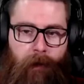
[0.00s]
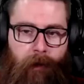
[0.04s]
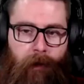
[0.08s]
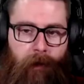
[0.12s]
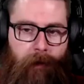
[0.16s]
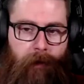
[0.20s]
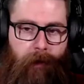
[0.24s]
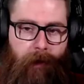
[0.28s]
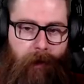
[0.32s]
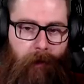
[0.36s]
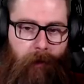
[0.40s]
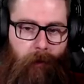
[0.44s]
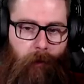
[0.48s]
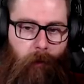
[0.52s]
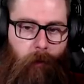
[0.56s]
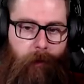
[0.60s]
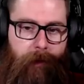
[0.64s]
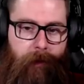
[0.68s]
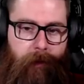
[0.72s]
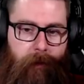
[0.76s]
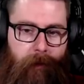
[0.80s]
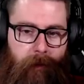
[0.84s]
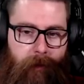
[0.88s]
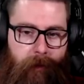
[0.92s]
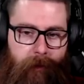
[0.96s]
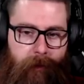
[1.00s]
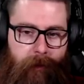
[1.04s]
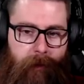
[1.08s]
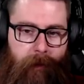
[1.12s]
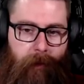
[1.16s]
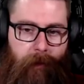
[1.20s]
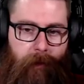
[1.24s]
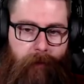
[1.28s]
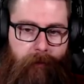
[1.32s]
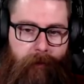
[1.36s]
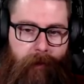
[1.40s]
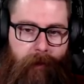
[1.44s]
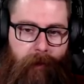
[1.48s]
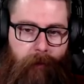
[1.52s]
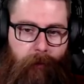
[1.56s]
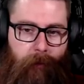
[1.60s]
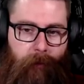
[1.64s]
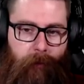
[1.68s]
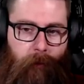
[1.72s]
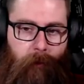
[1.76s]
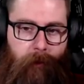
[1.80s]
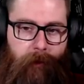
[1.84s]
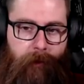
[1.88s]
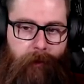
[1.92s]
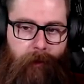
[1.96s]
Now, we could go over here with
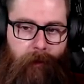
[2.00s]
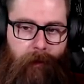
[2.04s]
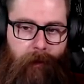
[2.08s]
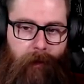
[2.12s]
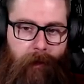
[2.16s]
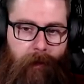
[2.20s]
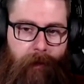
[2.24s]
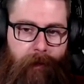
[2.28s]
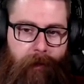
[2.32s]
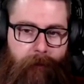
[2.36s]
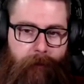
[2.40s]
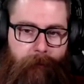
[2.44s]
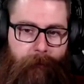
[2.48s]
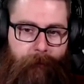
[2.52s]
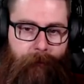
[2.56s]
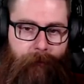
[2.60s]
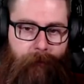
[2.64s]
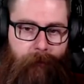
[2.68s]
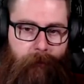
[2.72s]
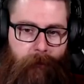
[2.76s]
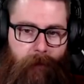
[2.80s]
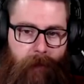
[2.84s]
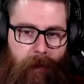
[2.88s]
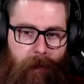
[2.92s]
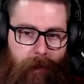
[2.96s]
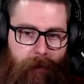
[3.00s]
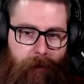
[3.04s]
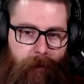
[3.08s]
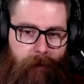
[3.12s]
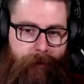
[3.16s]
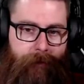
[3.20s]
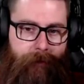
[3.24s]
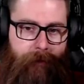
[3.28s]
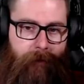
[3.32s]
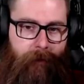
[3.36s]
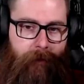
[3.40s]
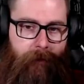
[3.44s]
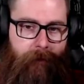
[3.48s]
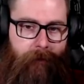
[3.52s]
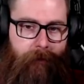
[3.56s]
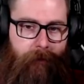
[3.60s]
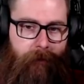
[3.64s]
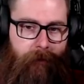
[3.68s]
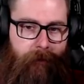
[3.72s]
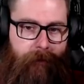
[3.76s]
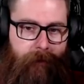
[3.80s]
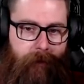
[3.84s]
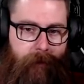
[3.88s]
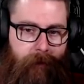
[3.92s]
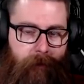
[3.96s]
Warrior Light and use this
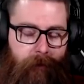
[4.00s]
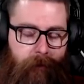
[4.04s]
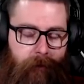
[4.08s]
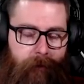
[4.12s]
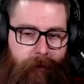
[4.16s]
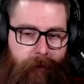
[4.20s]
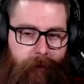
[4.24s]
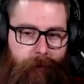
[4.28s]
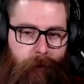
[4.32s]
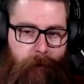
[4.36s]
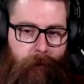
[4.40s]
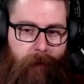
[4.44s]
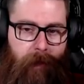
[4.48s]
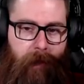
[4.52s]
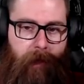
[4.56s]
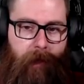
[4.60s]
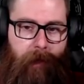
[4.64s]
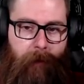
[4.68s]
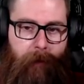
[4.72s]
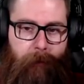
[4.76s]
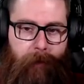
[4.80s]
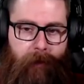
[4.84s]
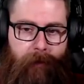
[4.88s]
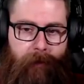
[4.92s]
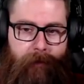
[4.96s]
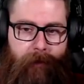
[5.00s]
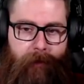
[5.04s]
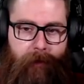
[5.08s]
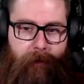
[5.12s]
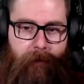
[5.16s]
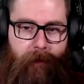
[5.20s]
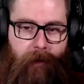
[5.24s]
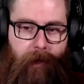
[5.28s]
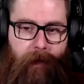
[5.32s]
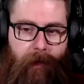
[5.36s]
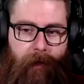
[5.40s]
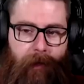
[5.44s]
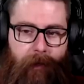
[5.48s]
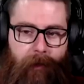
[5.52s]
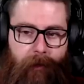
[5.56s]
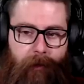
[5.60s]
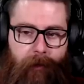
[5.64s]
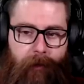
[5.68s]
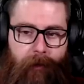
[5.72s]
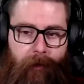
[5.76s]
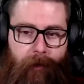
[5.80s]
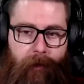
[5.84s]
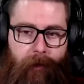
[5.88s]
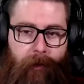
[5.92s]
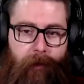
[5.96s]
skill, the 28 MP skill right
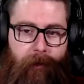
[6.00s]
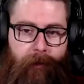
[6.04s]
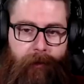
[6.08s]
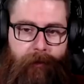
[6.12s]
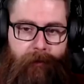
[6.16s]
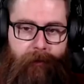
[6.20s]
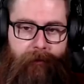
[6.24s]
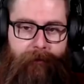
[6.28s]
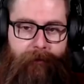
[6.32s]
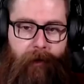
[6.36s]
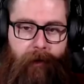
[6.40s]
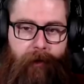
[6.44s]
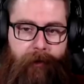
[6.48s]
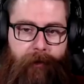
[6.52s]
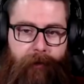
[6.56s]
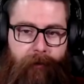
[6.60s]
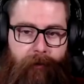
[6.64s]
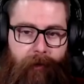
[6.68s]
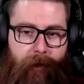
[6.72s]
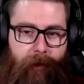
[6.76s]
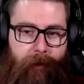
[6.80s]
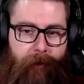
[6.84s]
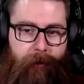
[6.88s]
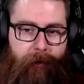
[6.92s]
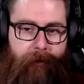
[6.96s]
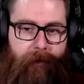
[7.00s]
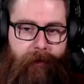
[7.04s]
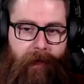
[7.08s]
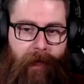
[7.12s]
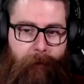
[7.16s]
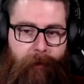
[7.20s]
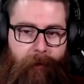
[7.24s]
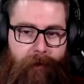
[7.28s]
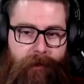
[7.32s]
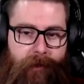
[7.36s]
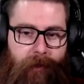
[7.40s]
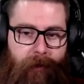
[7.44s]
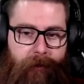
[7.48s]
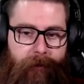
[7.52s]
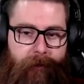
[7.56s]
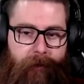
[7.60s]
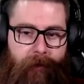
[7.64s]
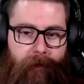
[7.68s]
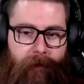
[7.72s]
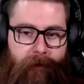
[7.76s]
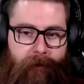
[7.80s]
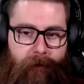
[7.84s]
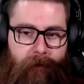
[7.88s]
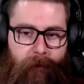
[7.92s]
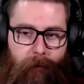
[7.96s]
here, to further reduce damage on
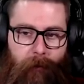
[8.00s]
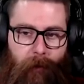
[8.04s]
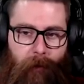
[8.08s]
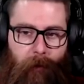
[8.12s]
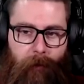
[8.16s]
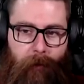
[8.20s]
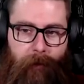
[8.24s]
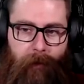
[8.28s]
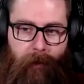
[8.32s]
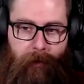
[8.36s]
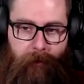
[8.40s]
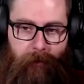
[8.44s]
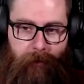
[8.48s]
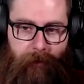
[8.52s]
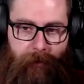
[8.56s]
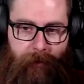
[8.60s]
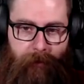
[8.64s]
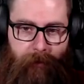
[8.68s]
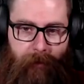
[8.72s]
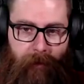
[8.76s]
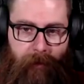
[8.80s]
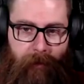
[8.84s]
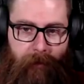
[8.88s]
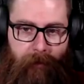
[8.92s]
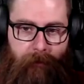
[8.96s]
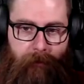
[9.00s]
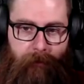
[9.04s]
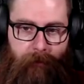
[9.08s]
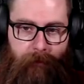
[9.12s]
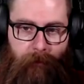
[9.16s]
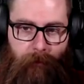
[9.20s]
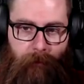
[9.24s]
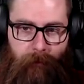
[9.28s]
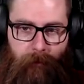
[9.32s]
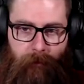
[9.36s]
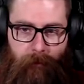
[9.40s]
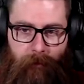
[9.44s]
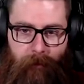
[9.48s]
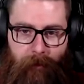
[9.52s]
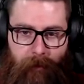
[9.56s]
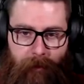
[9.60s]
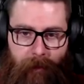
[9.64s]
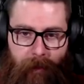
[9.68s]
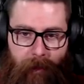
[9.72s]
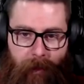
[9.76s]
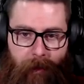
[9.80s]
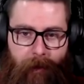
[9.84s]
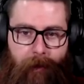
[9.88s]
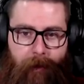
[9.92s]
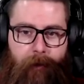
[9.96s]
Cecil, but we're not going to do that. We're going to look
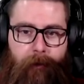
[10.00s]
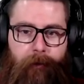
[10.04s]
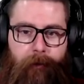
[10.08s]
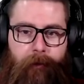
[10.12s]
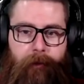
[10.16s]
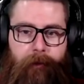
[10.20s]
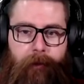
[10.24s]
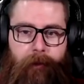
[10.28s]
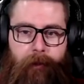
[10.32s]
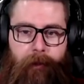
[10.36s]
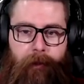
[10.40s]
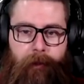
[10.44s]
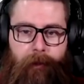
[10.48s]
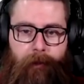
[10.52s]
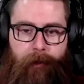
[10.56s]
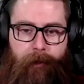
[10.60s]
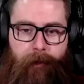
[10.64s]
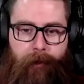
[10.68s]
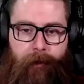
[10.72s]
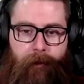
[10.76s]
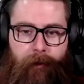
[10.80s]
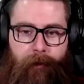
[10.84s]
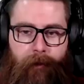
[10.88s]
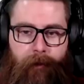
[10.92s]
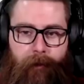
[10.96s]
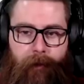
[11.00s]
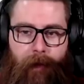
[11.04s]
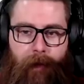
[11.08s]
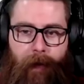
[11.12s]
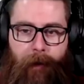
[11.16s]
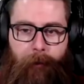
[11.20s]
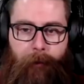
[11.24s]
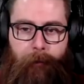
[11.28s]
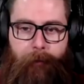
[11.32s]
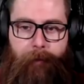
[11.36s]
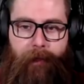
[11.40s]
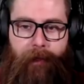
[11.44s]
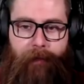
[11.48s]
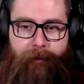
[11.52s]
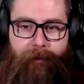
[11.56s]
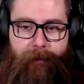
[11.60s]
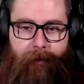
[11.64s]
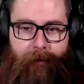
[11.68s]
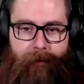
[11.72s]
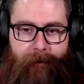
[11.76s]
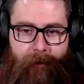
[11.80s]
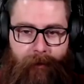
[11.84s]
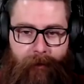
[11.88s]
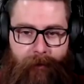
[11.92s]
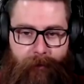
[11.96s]
at how beefy
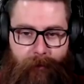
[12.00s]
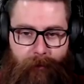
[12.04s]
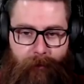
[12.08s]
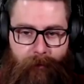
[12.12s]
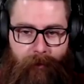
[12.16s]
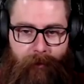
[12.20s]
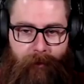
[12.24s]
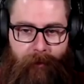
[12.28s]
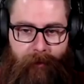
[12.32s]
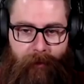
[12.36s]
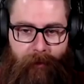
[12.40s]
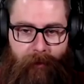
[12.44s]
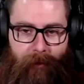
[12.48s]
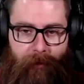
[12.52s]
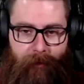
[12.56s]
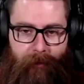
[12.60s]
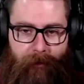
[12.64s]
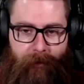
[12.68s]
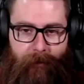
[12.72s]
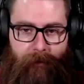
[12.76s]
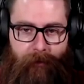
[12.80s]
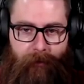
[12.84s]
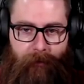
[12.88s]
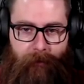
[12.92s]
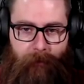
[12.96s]
Cecil really is.